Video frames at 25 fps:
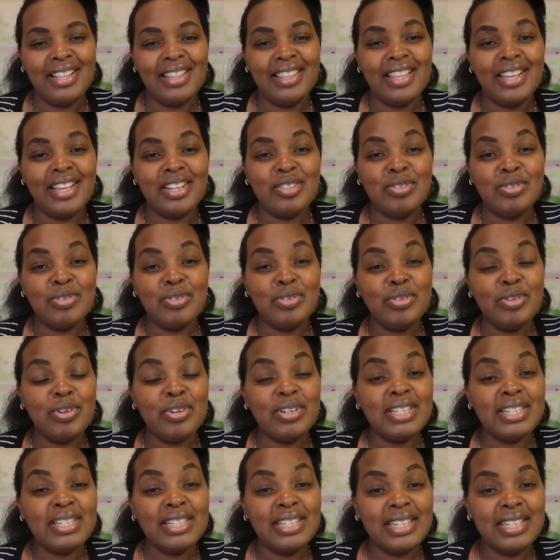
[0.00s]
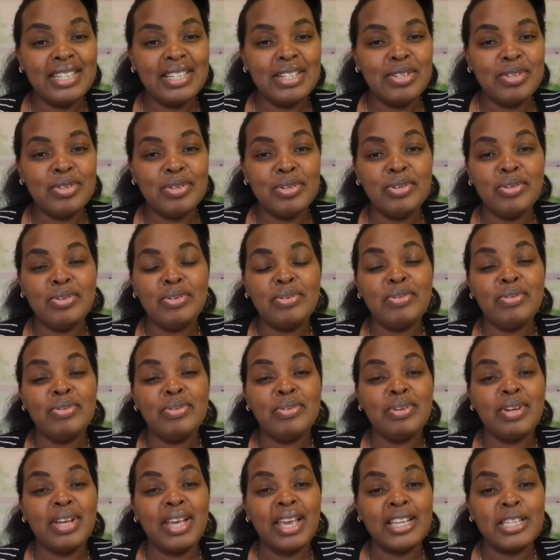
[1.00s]
that you do not need to do
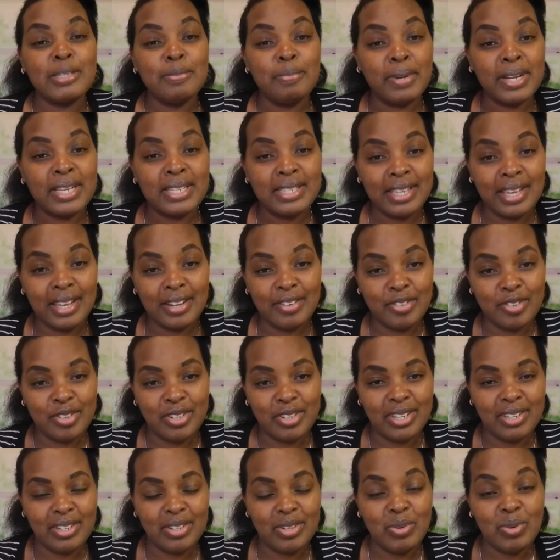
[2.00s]
express entry.